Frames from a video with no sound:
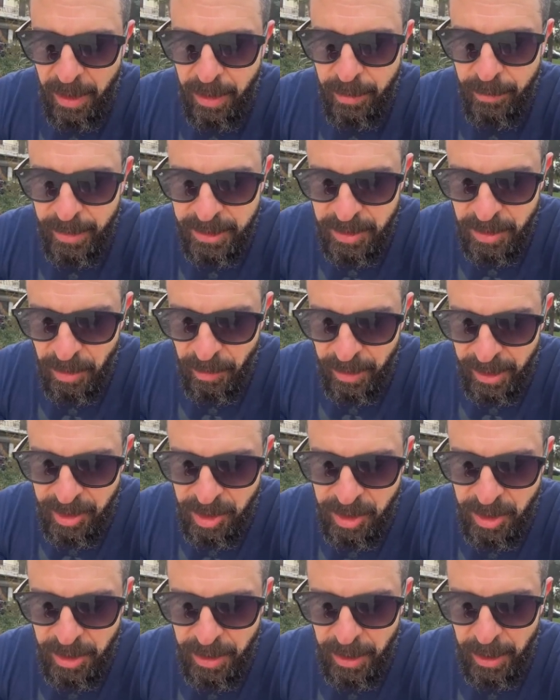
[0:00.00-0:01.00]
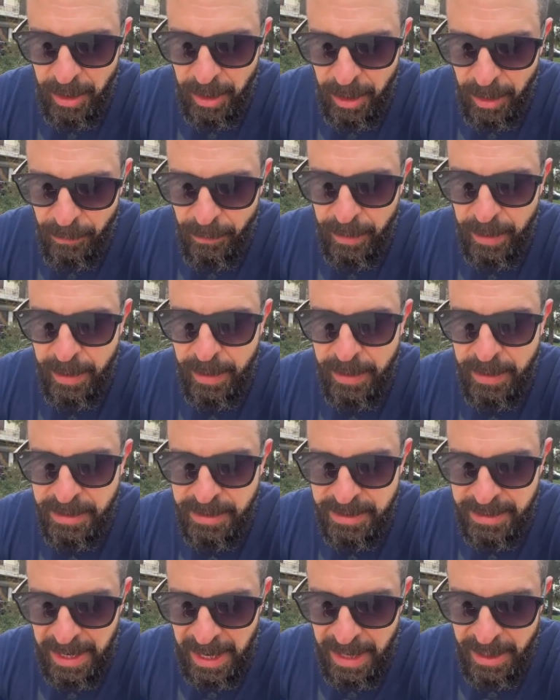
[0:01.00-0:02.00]
restoration of the
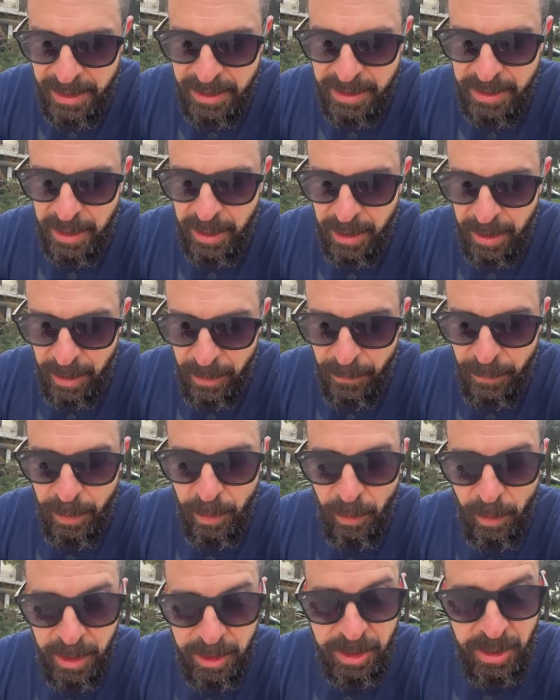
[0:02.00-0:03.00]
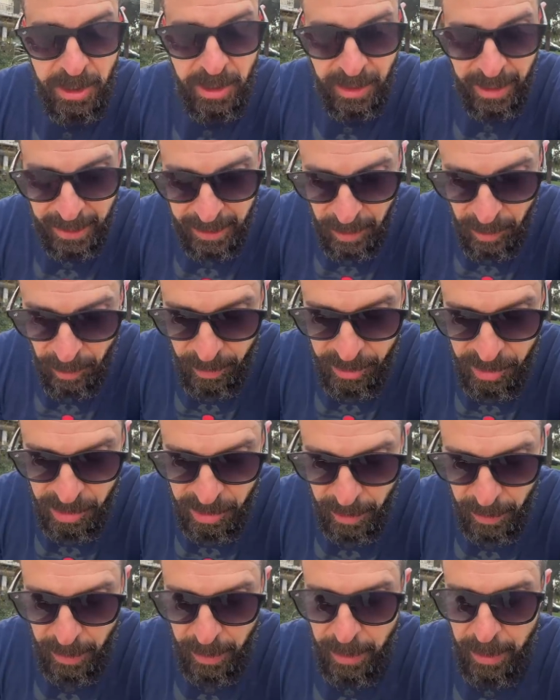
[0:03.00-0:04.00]
status of the Russian
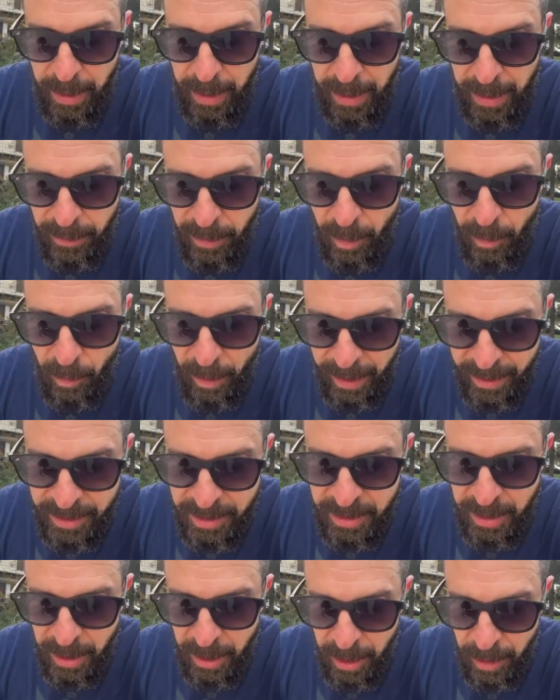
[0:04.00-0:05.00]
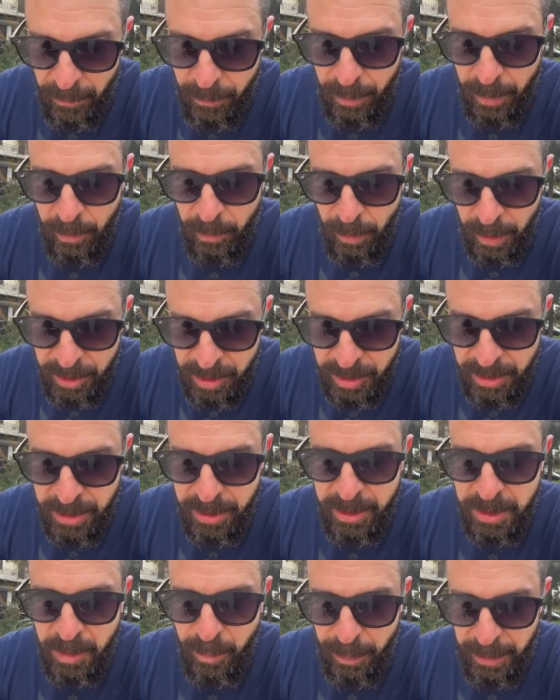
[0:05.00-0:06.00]
language and the rights of
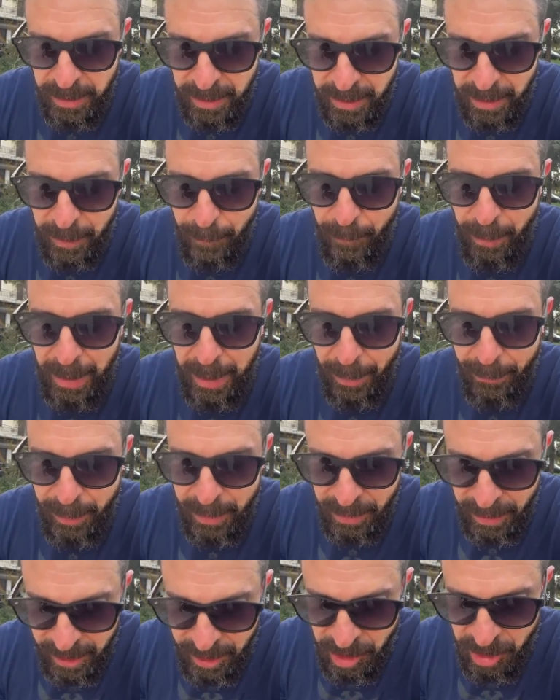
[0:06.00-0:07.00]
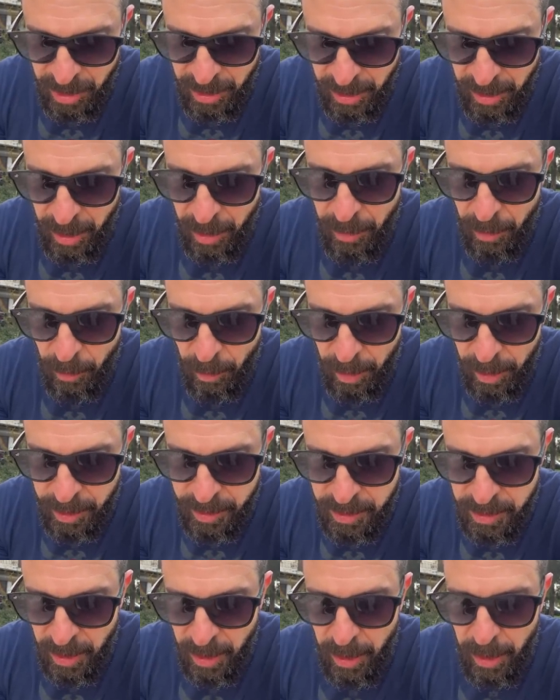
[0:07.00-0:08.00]
Russian speaking population. In other
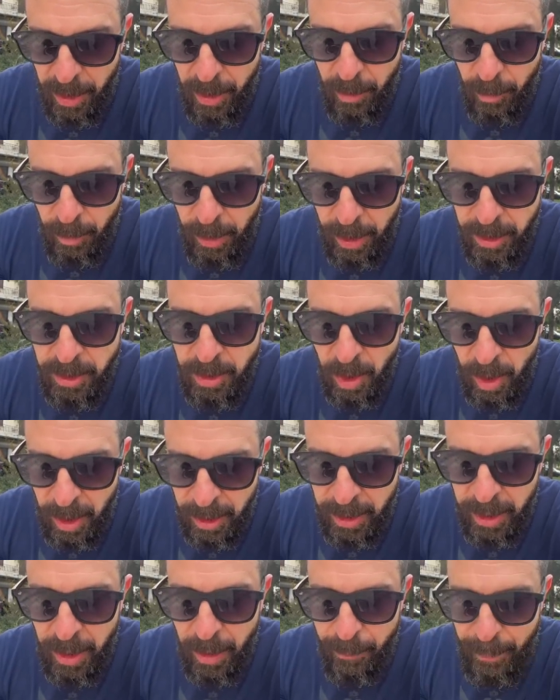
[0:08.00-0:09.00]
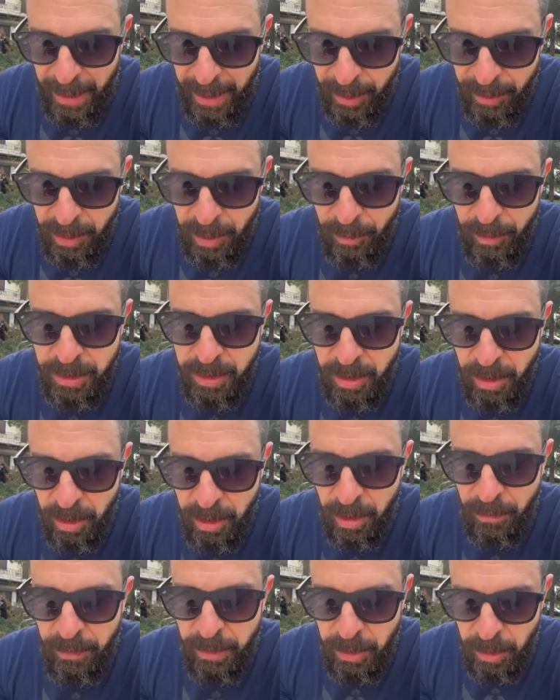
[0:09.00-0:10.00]
words, we are talking about the
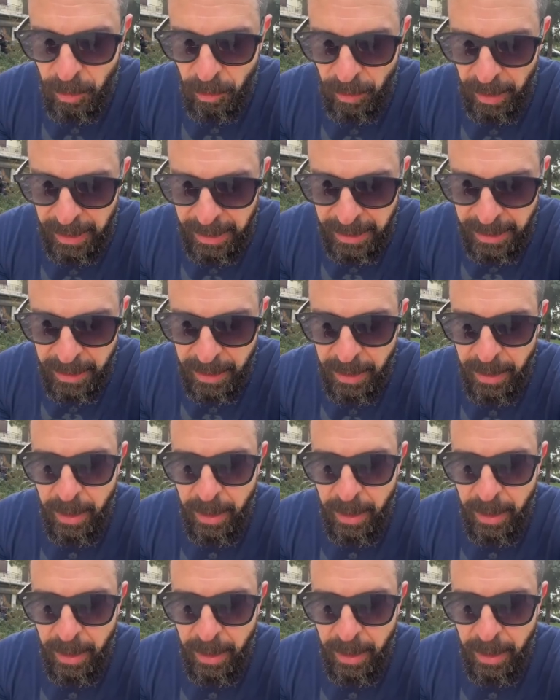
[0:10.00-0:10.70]
return of Ukraine